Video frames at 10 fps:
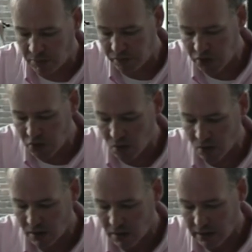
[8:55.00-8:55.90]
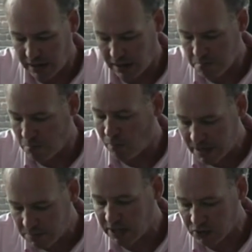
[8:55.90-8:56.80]
of you eh,
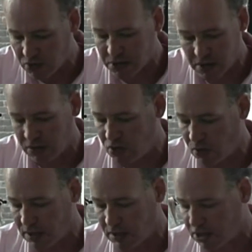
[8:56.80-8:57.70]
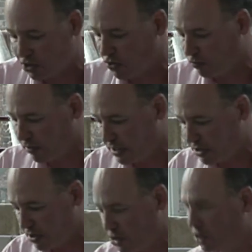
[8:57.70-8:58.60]
might be interested in doing additional
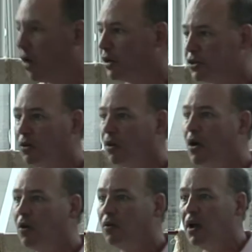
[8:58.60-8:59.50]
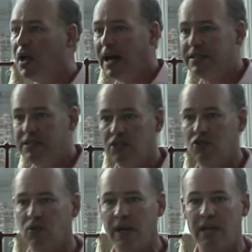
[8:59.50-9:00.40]
research on your own. I did
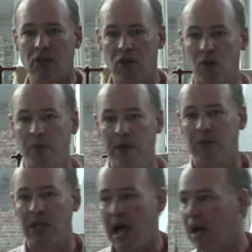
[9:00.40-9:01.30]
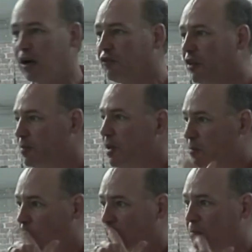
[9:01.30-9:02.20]
create a little bibliography. If
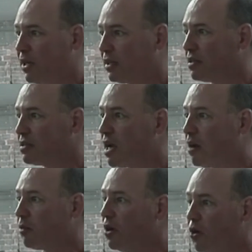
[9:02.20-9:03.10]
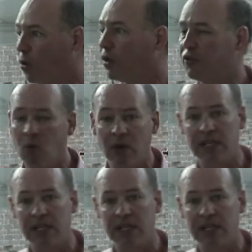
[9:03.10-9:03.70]
people want to pick this up, or if you want to